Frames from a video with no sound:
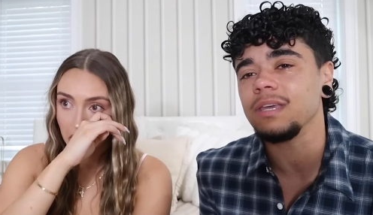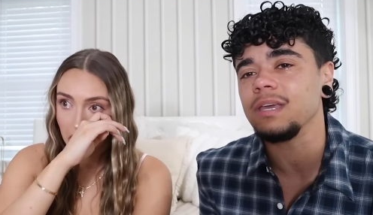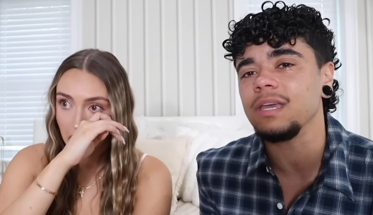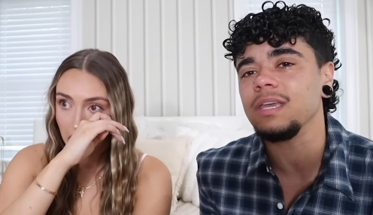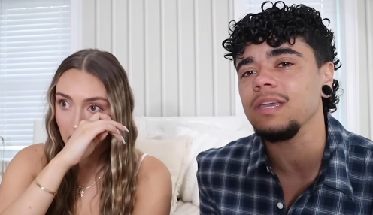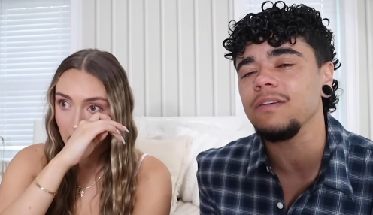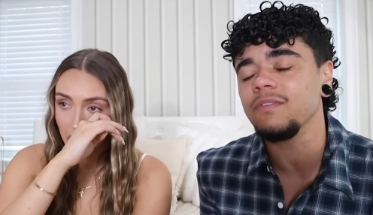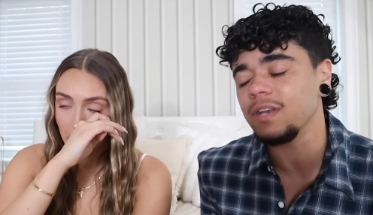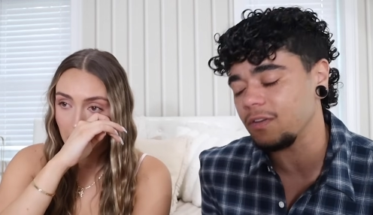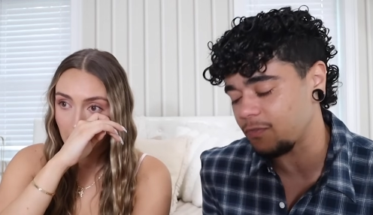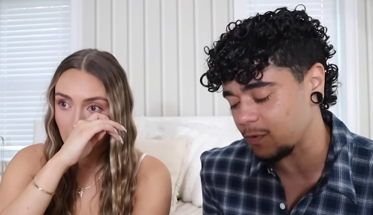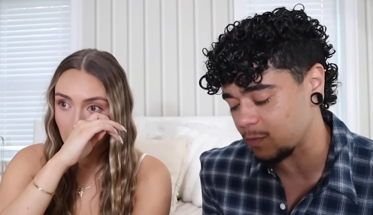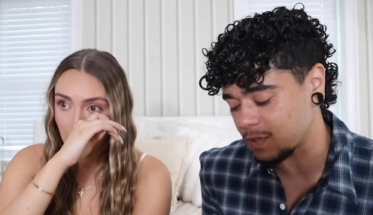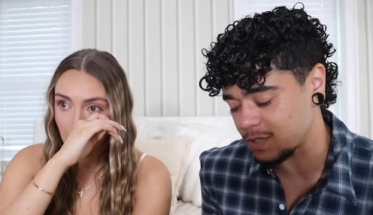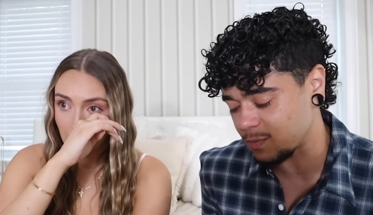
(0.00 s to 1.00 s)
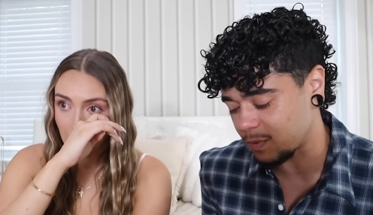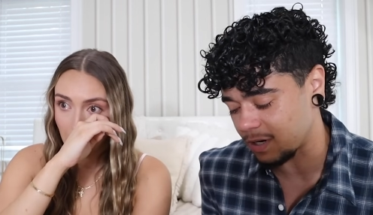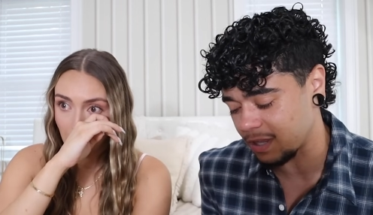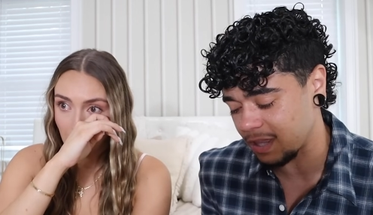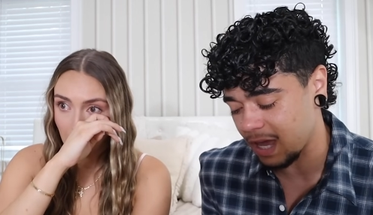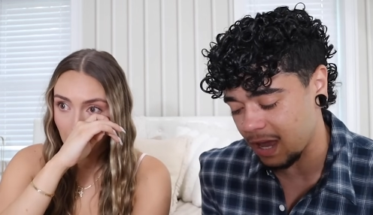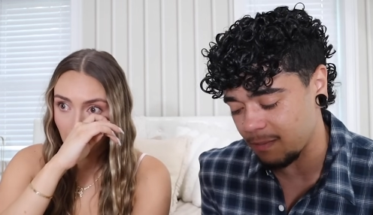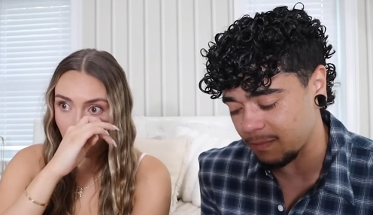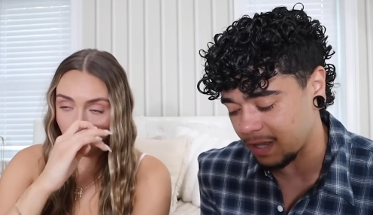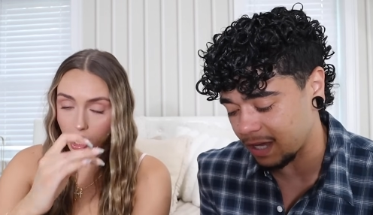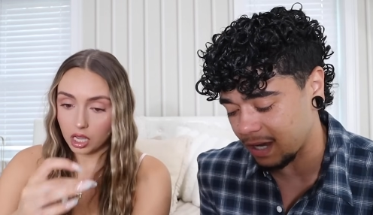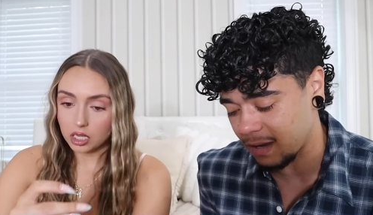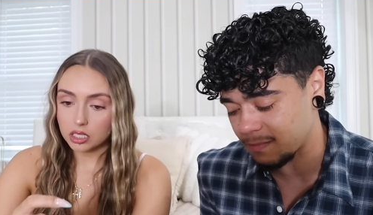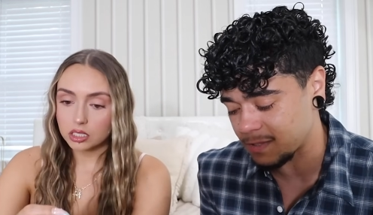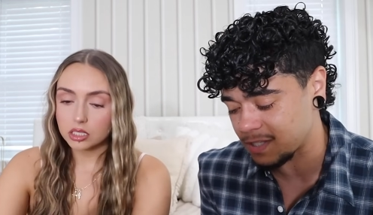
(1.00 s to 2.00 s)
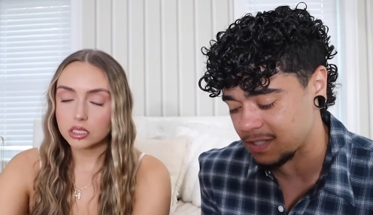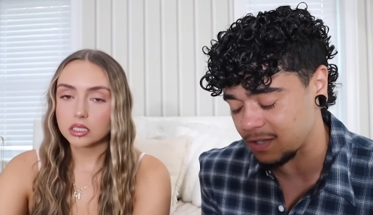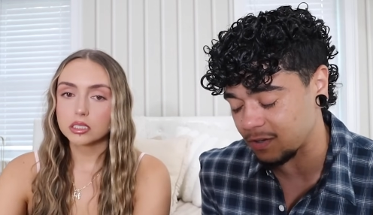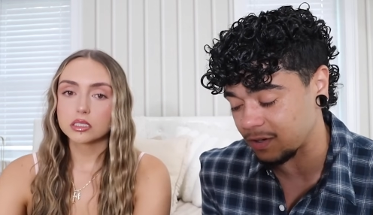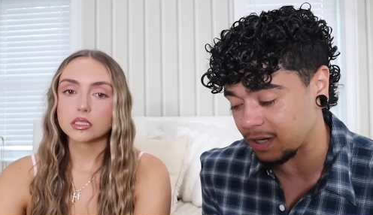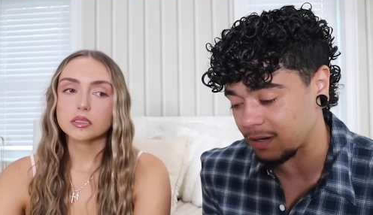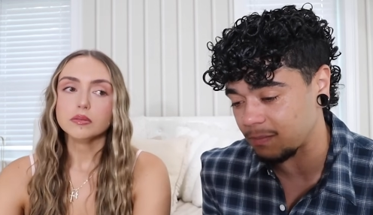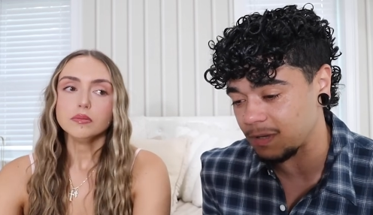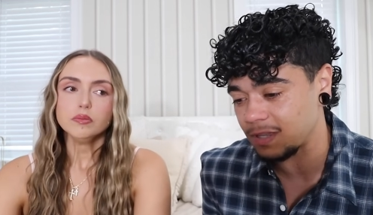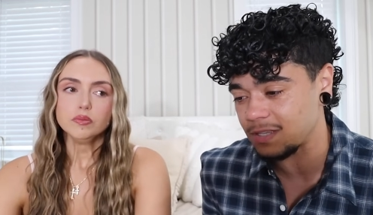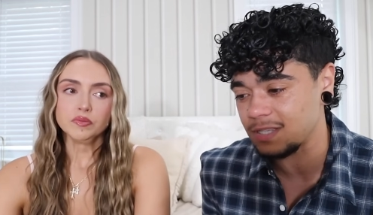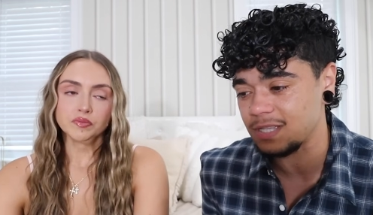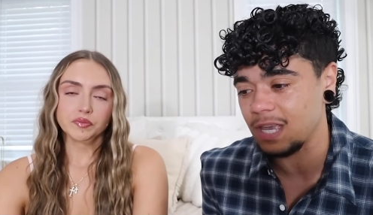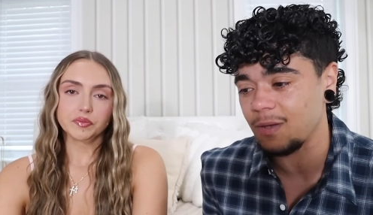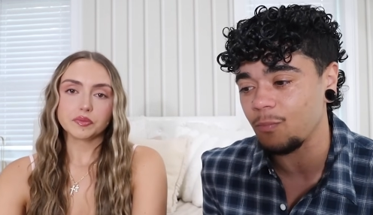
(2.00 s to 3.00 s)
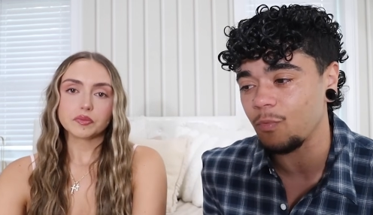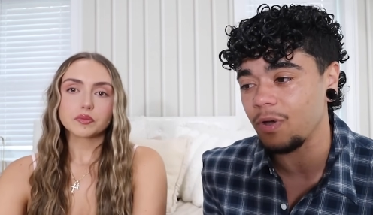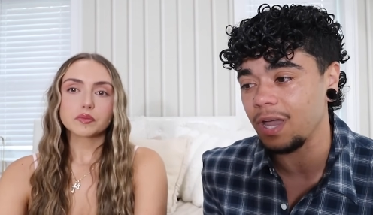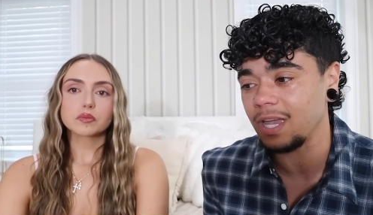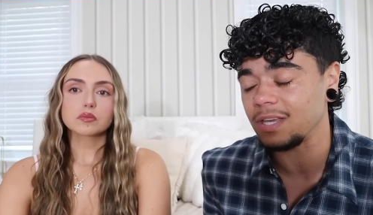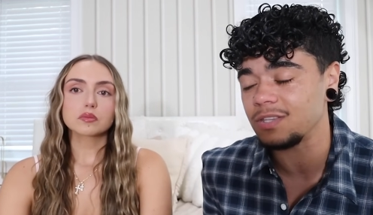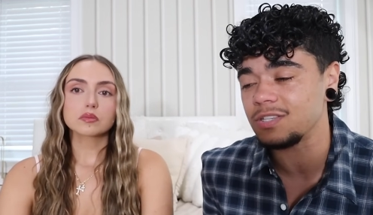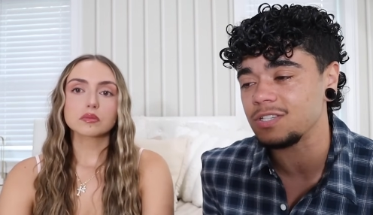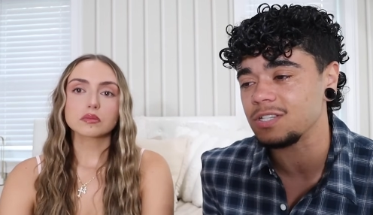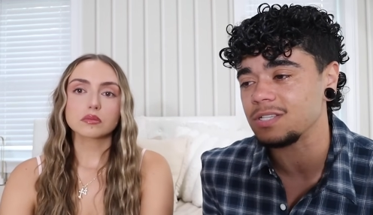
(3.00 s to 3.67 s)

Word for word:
Speaker 1: it, even if it was one of them, like I'm still gonna be the same way. It's